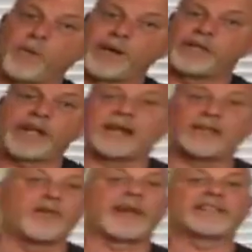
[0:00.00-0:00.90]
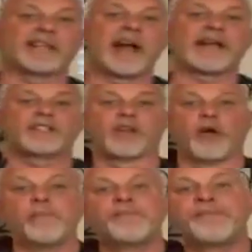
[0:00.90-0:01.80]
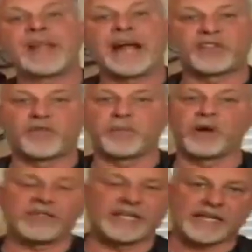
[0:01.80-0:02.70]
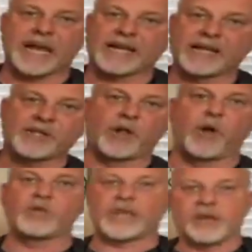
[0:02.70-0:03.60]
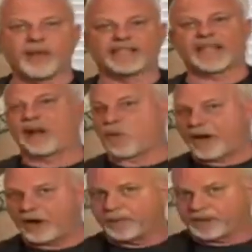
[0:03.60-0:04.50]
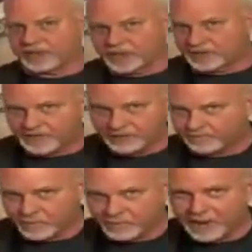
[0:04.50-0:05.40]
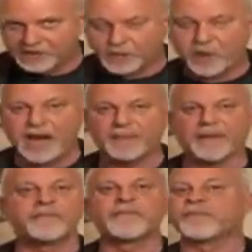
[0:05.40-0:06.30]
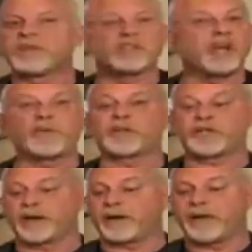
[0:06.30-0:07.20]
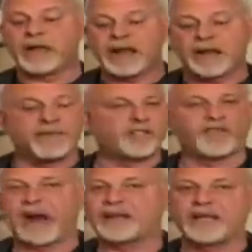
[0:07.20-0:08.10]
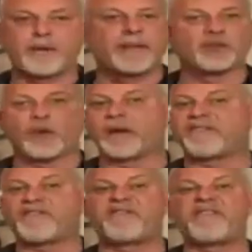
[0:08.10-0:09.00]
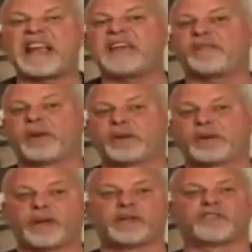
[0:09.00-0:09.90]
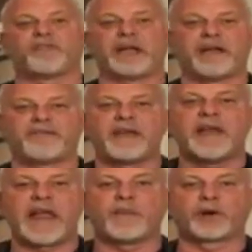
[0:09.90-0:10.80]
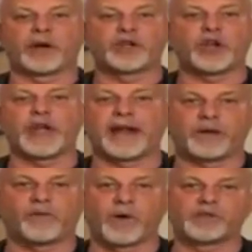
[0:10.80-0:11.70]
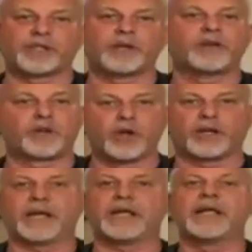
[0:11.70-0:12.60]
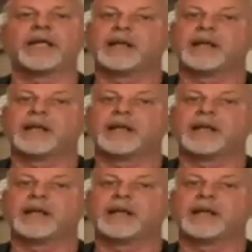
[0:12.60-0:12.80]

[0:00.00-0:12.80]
We decided to do that tonight. So as football season kind of gets close, I know that's kind of weird because it's months away, but summer's here, and this tri-tip is one of my favorite cuts of beef, and we're going to show you how to roast it, cook it,